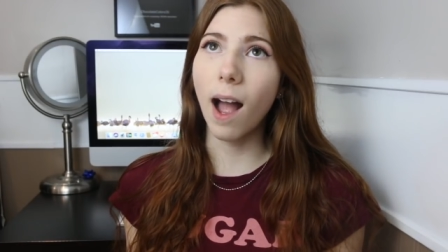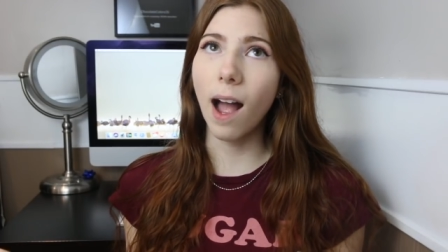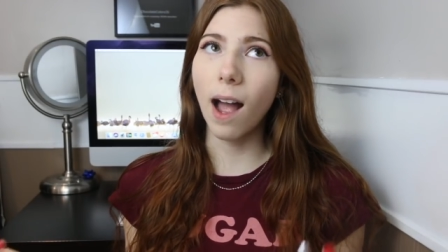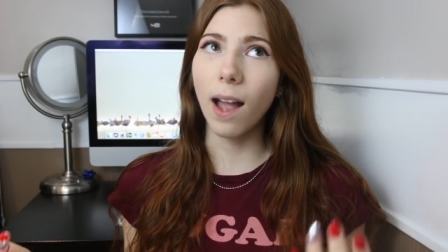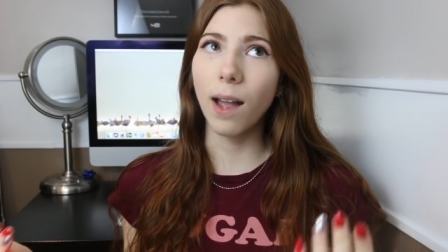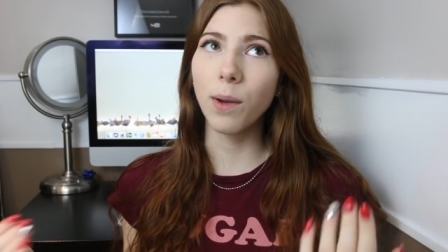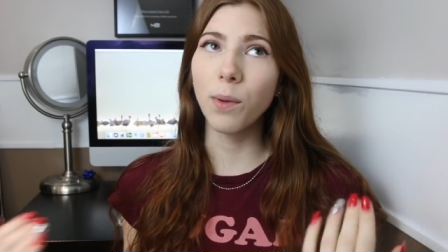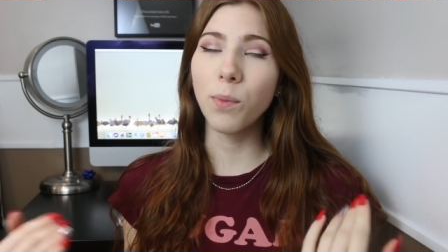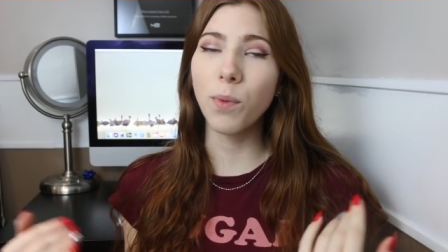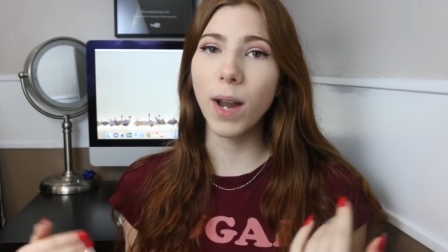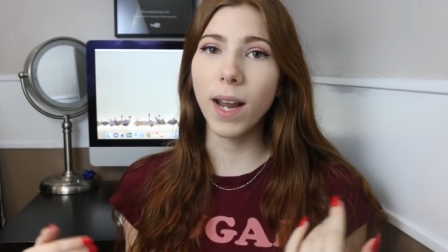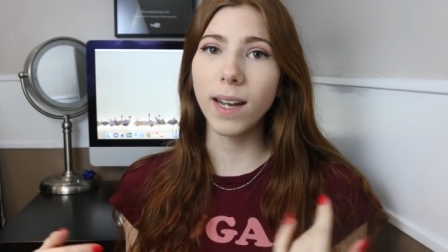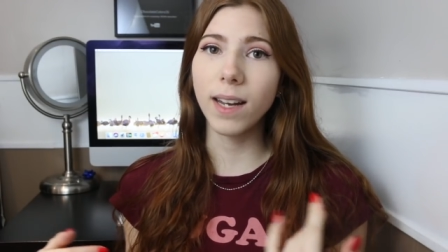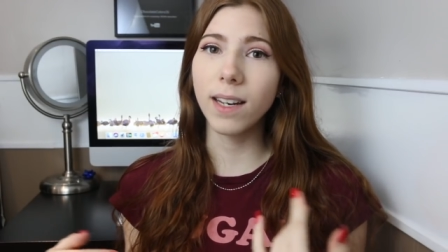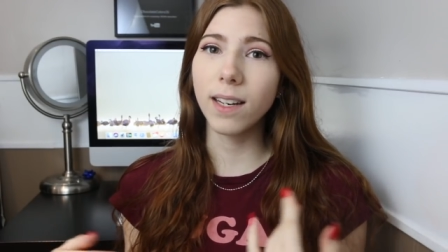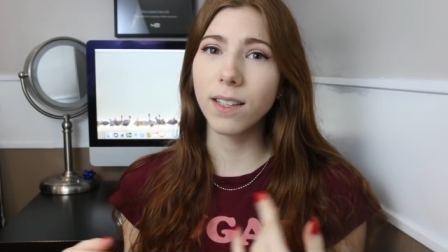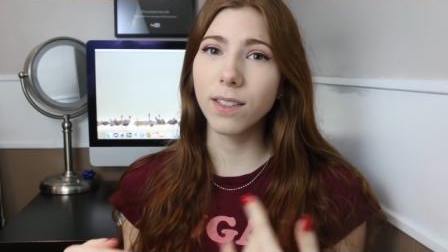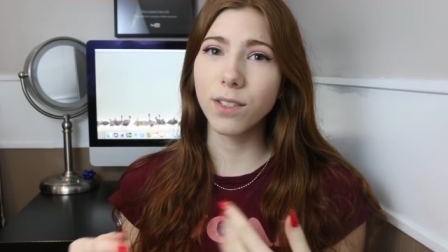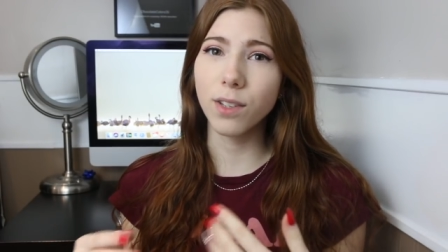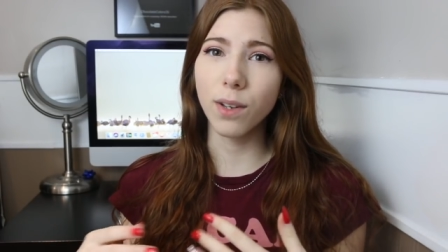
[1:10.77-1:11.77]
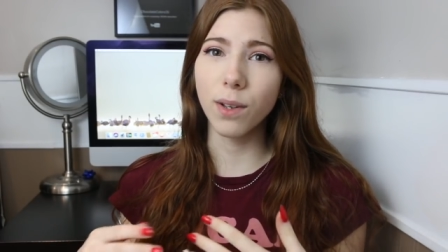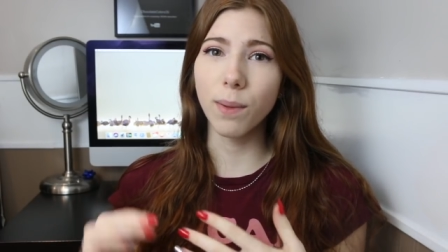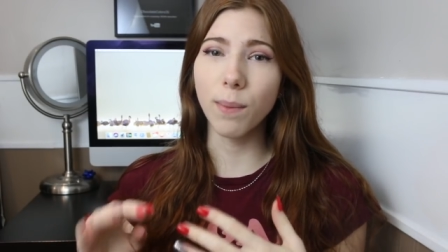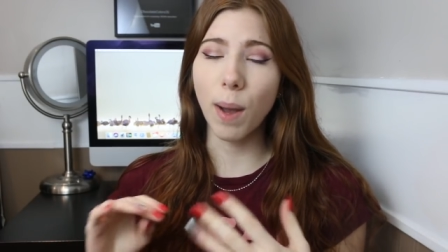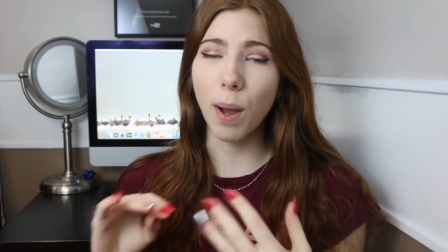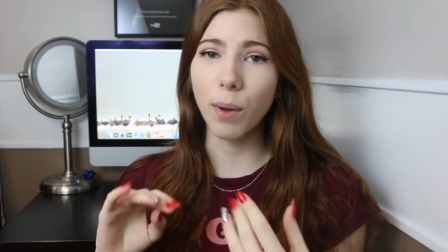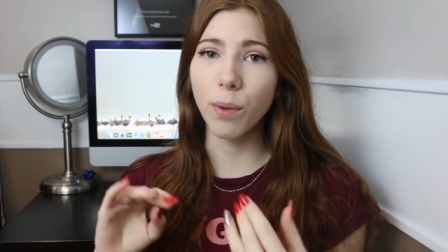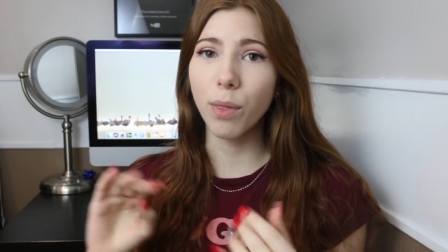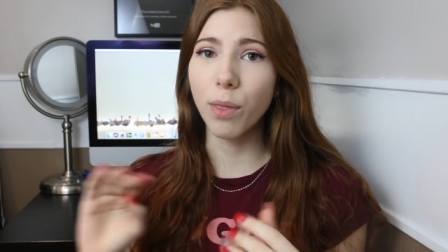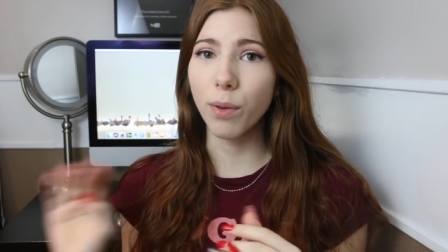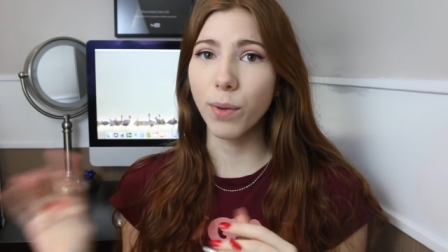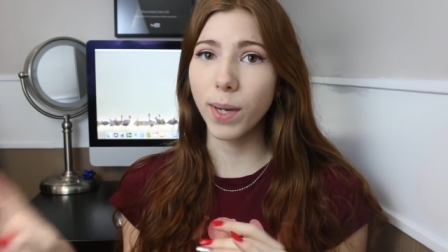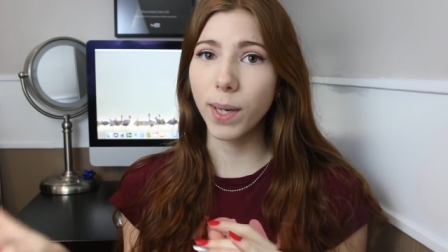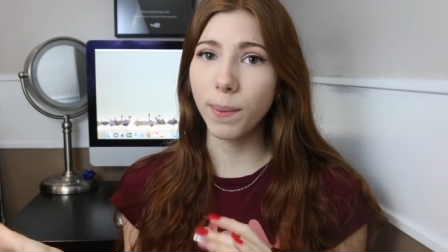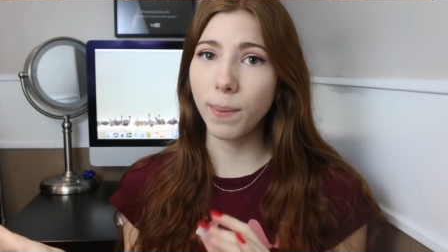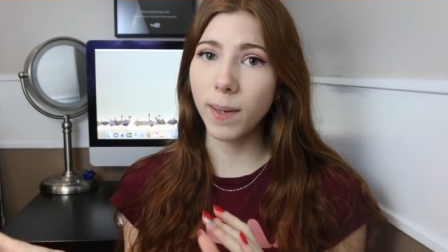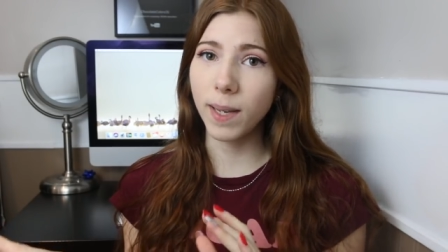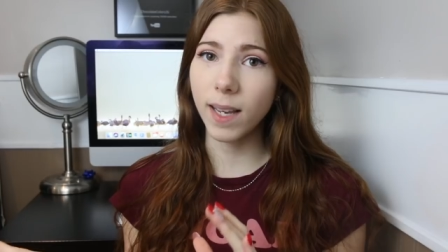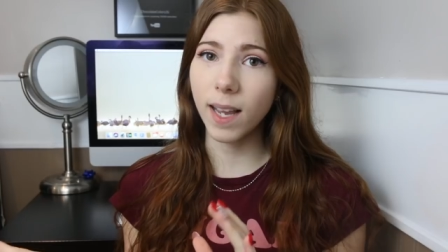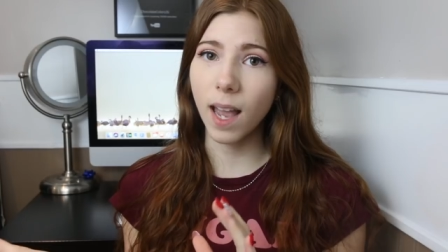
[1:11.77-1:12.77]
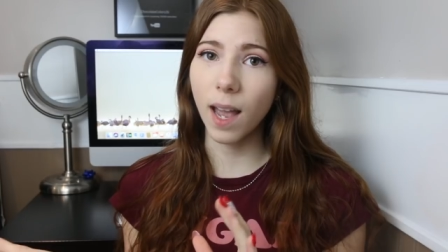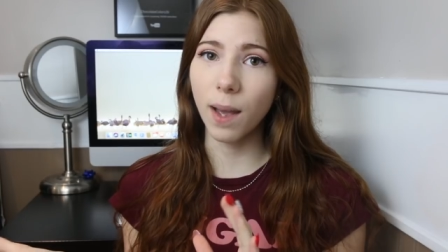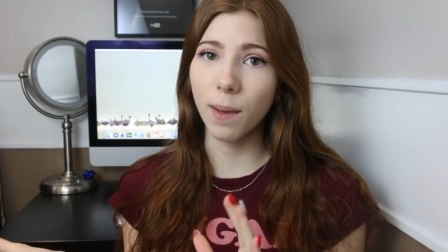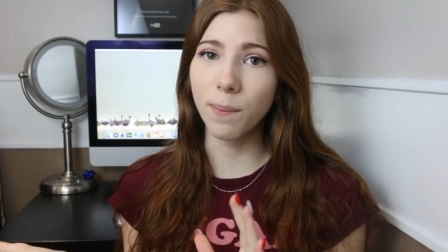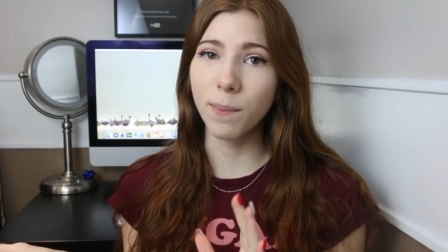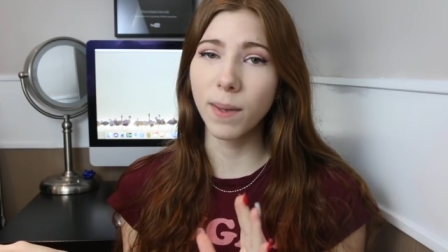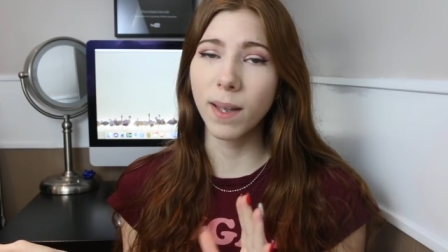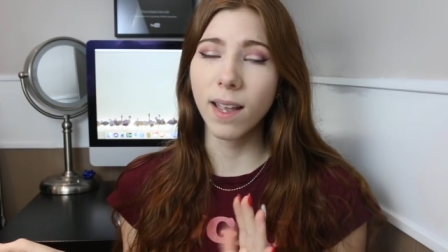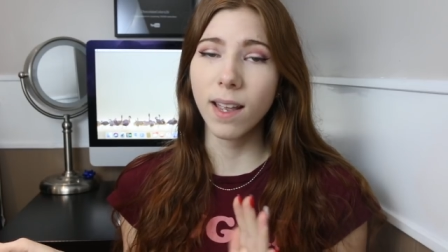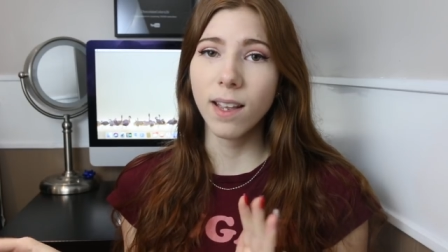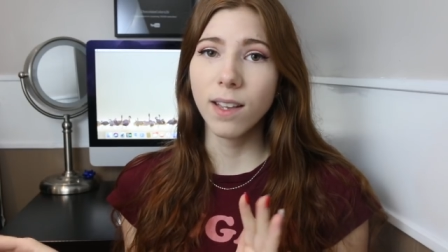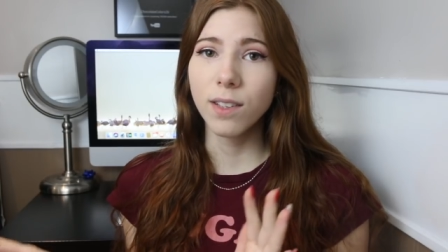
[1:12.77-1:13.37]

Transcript: I waited until about 3 p.m.